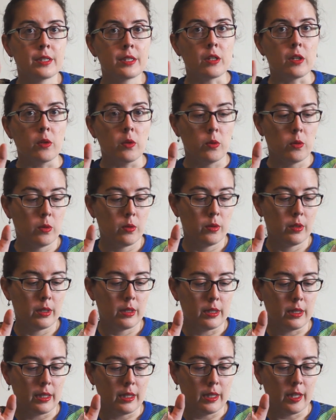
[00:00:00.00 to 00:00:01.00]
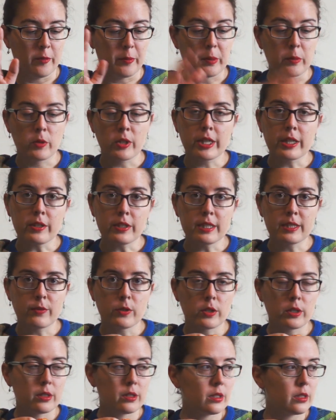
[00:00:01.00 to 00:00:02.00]
So, I've been working on
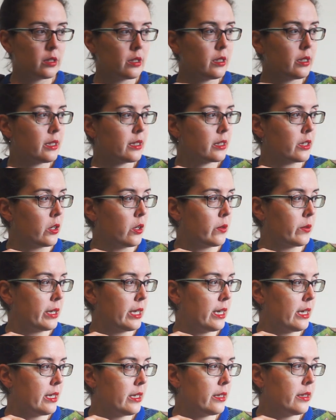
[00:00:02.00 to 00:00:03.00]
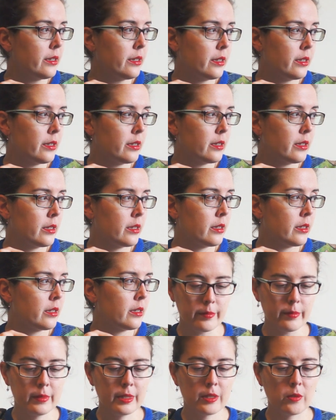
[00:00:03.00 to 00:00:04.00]
this for Conan.
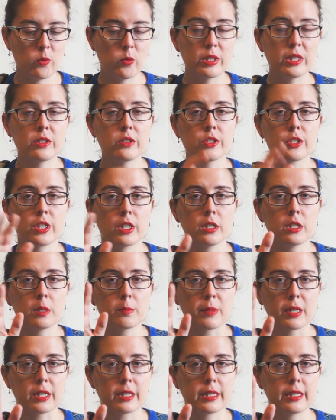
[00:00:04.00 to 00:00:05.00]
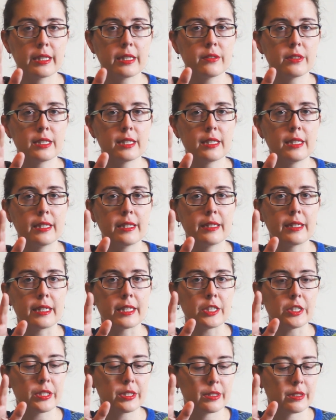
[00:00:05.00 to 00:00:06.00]
When there's dogs barking outside,
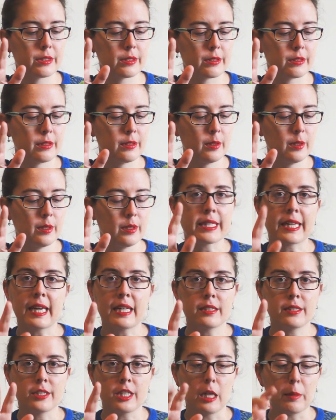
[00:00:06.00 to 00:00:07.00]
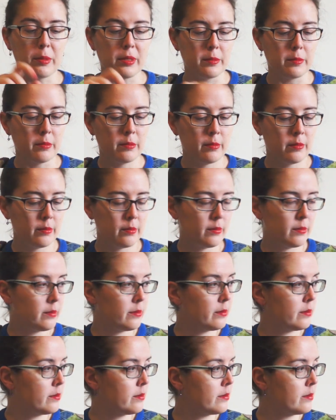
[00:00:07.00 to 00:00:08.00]
I can't stop them.
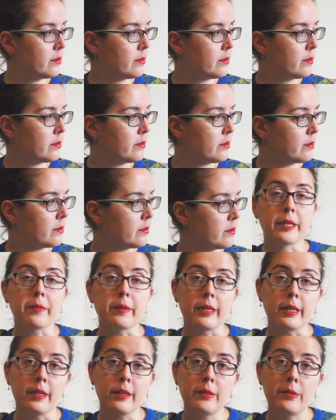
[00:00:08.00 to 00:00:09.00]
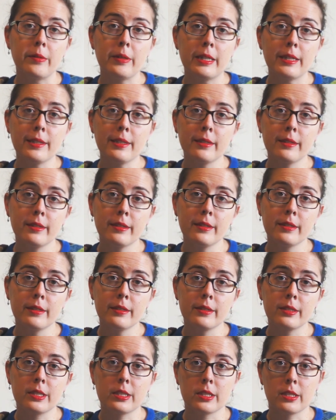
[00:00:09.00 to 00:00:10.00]
Anyway, what?
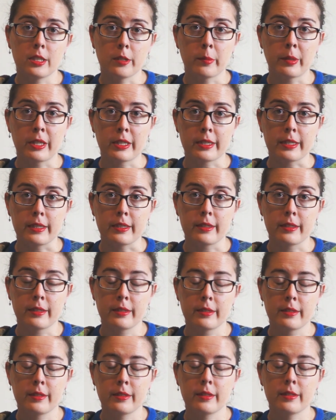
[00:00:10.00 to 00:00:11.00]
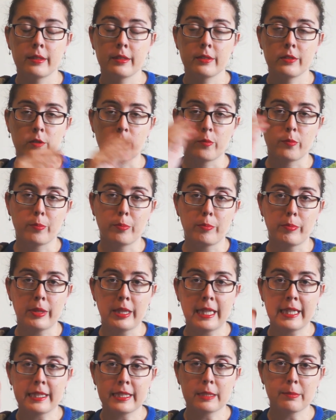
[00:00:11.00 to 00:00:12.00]
Dog barking. Sort of
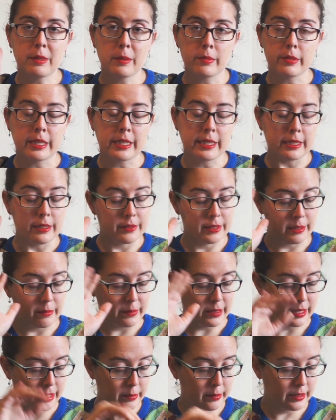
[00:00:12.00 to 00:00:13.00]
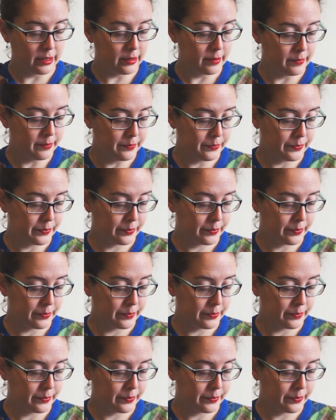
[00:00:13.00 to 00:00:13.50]
blanks my brain out sometimes.